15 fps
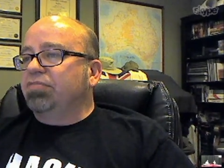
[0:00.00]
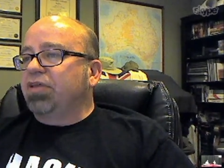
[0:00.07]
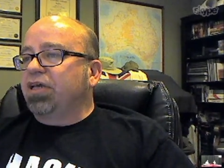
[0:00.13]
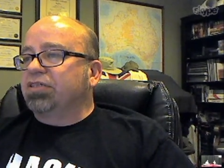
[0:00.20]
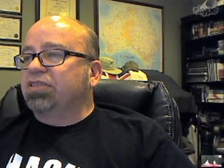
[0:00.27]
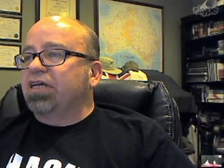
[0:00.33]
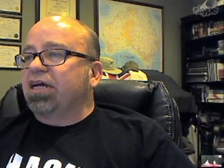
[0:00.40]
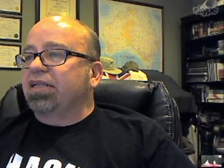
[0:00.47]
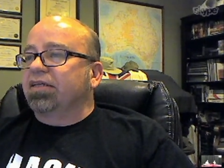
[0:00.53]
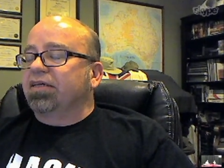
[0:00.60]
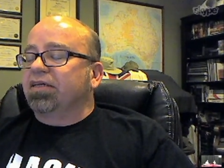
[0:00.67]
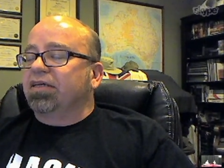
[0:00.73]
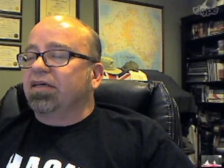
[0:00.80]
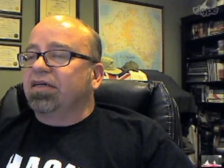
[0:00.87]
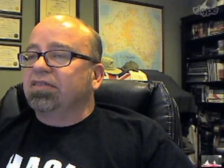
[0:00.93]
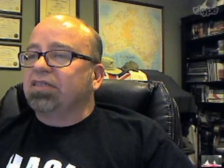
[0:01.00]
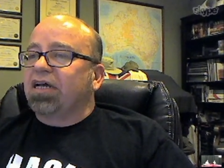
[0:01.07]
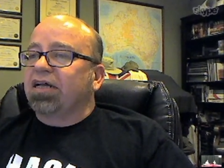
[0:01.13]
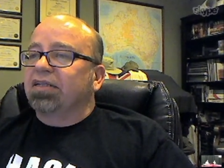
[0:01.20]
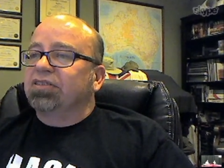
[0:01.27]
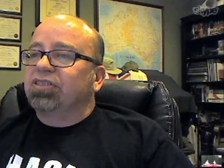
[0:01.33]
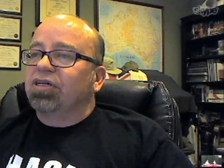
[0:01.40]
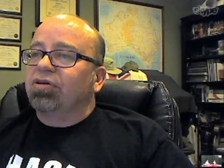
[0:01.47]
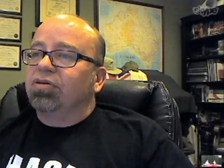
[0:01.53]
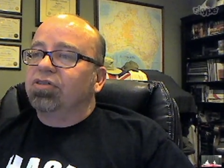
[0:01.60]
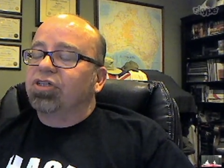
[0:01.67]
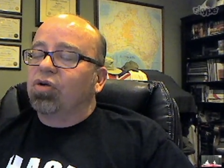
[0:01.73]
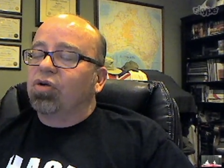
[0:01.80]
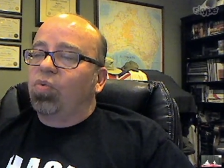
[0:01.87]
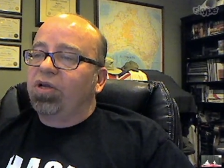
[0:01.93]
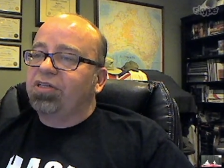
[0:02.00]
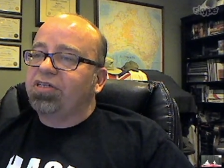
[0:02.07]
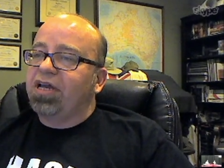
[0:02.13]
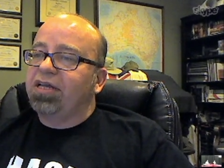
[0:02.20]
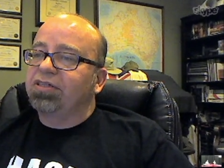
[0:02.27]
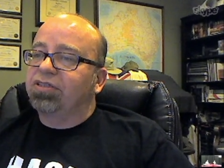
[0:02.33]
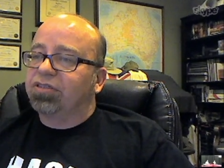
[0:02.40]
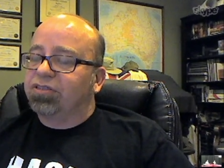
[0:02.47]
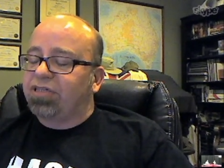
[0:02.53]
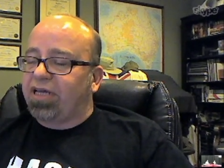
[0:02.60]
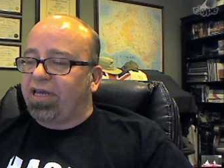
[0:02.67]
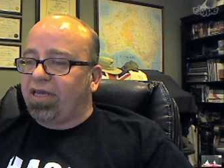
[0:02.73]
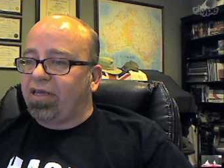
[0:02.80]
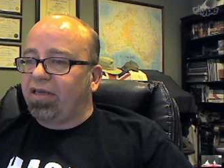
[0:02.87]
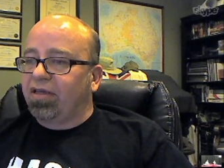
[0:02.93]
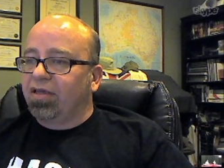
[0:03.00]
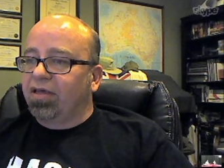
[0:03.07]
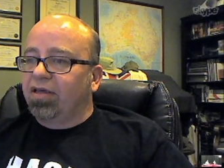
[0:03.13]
Yeah, exactly, exactly. So, so we tend to take,